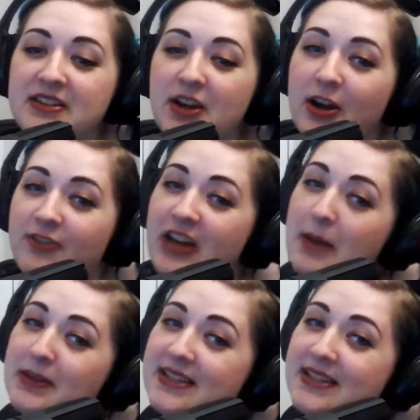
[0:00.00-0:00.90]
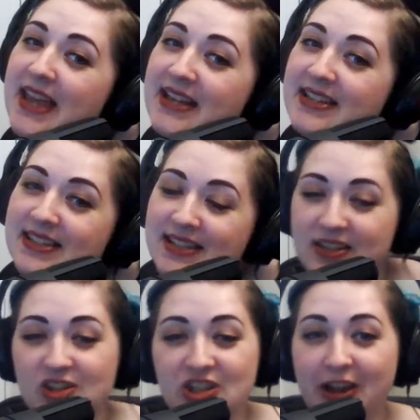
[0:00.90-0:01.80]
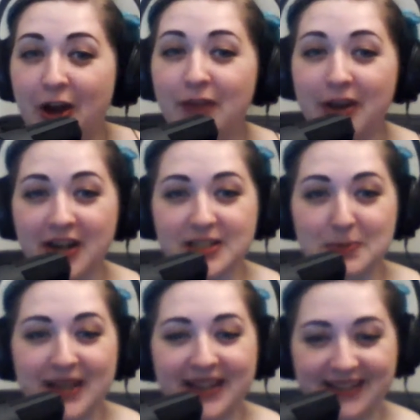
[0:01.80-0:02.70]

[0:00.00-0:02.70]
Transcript: our fabulous guest, Chikara Cosplay.